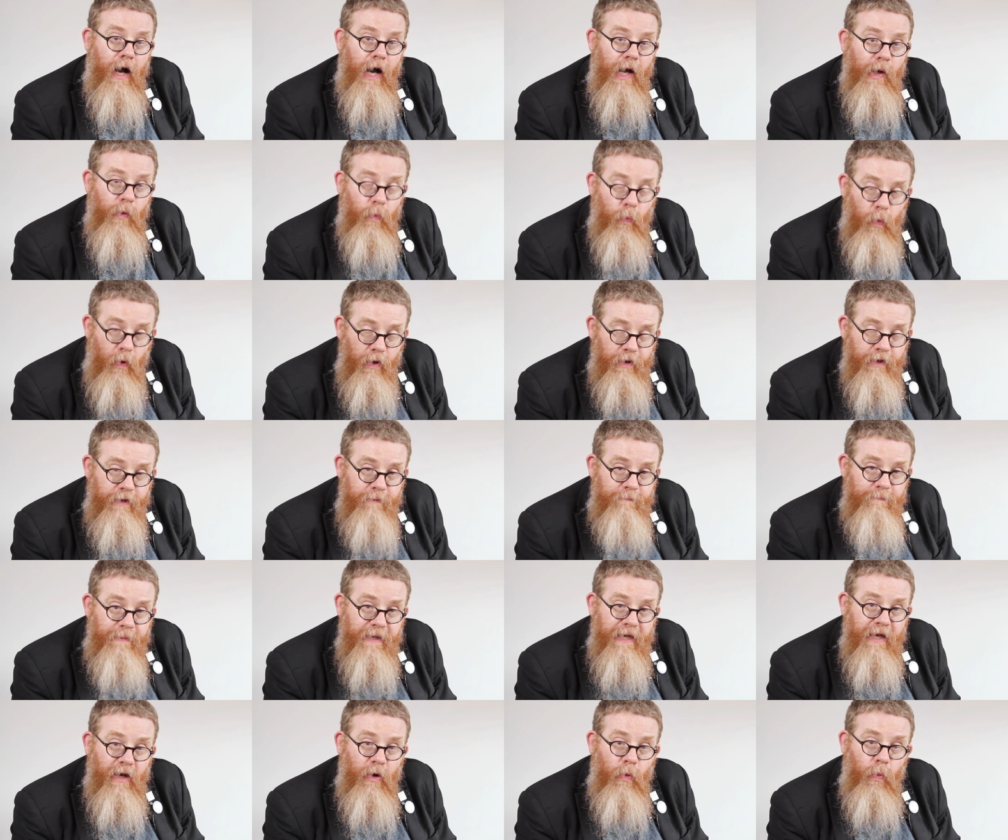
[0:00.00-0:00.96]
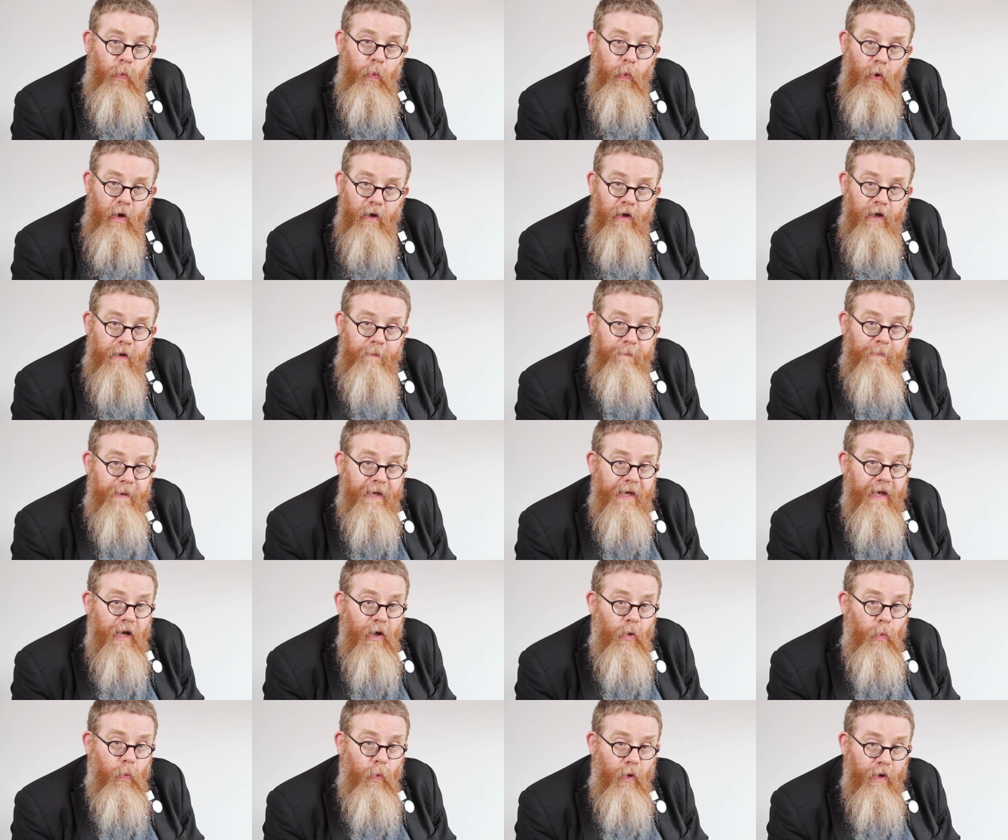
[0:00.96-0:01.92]
I want to be a
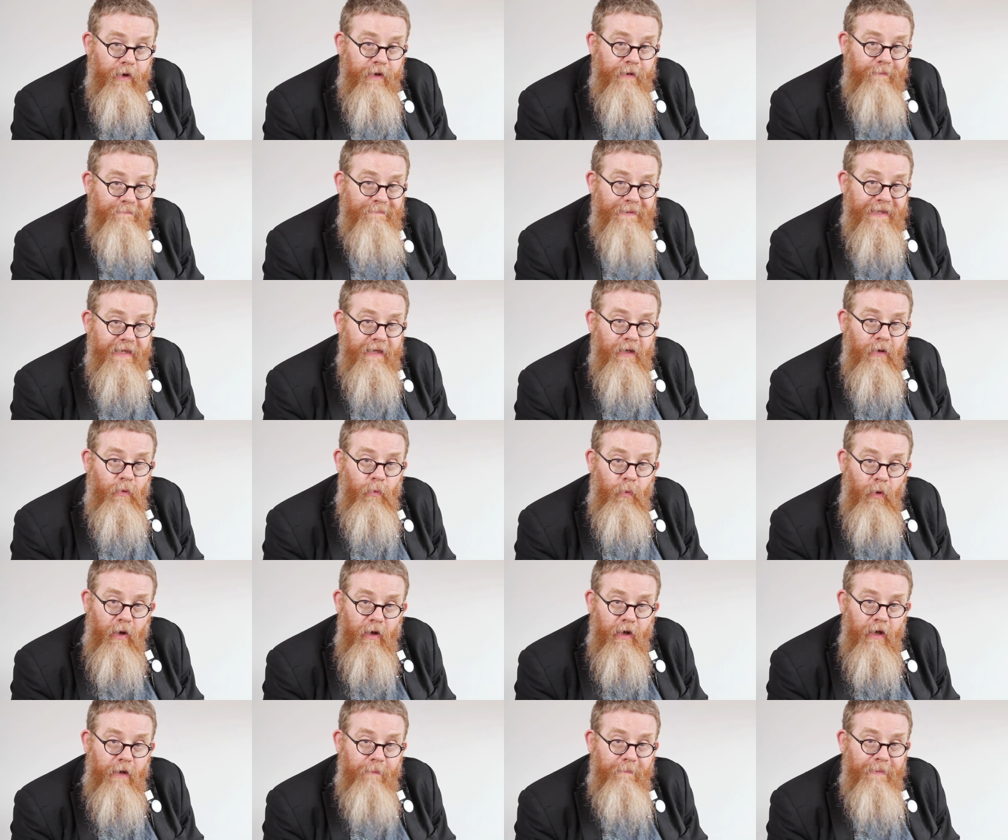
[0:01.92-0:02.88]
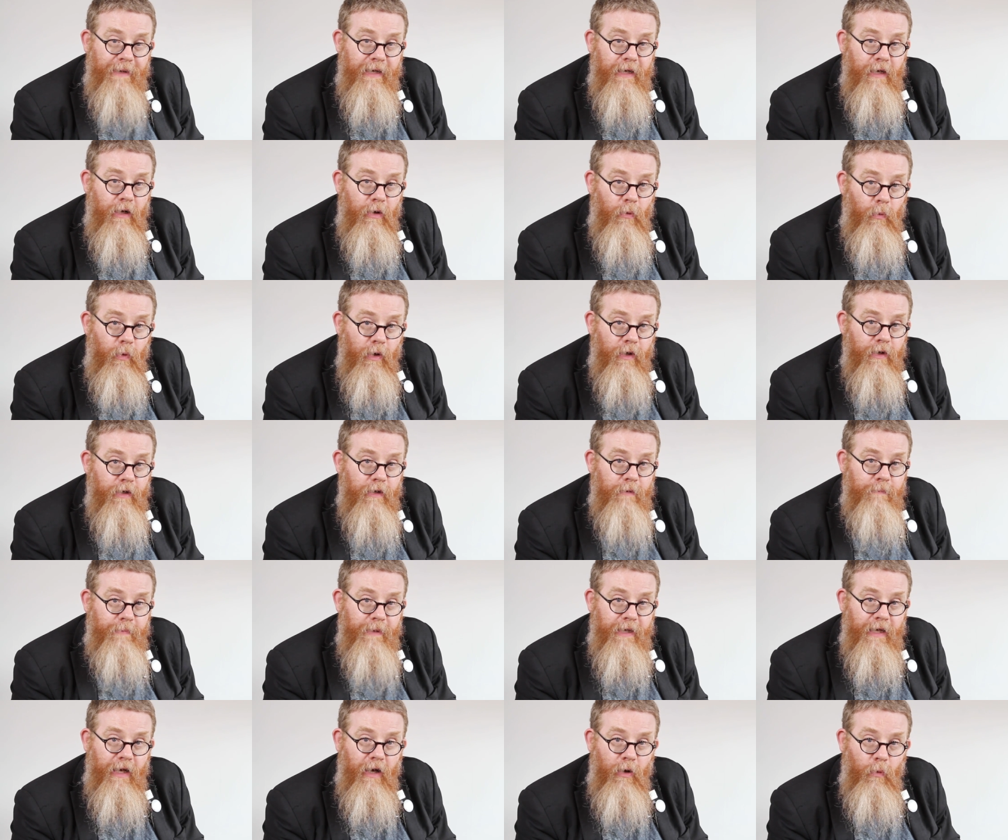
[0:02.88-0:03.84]
wallaby. I want to be a wallaby. I want to
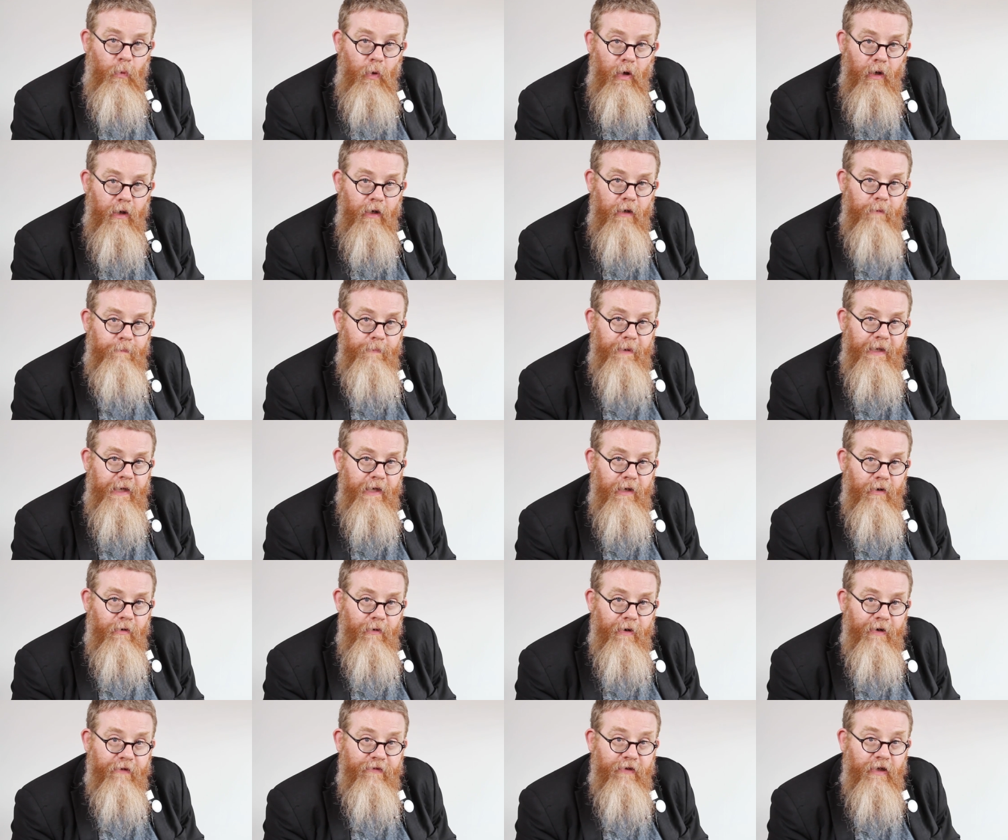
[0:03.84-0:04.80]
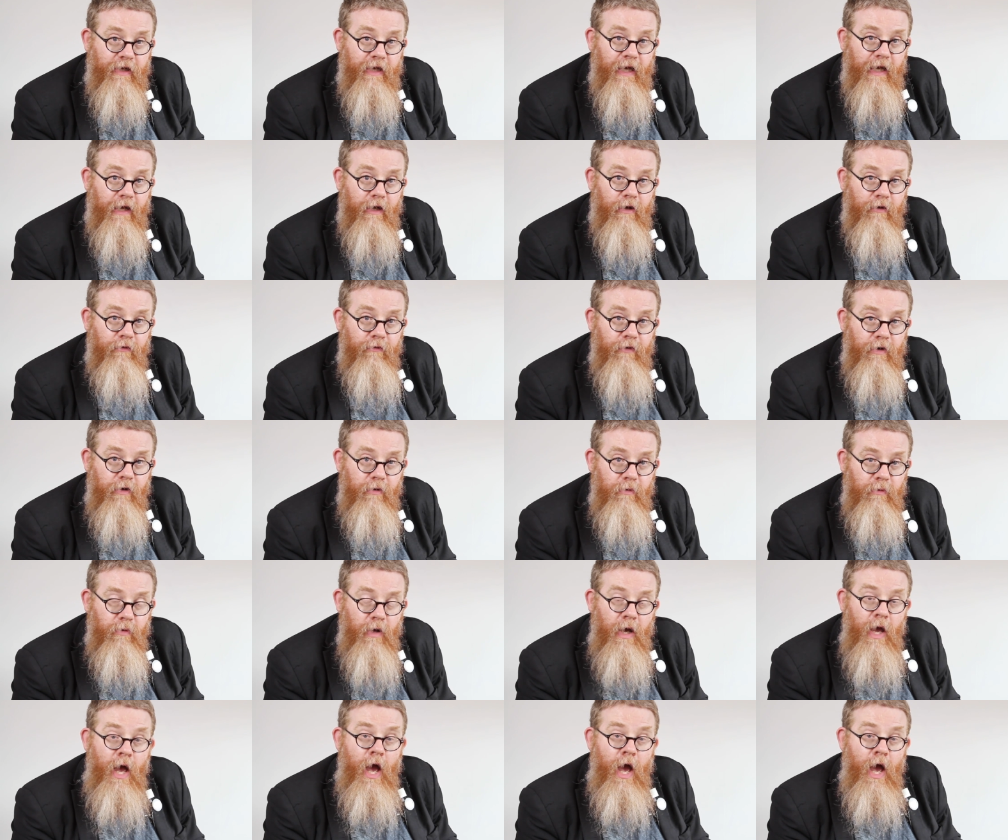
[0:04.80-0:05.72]
be a wallaby or as a kangaroo.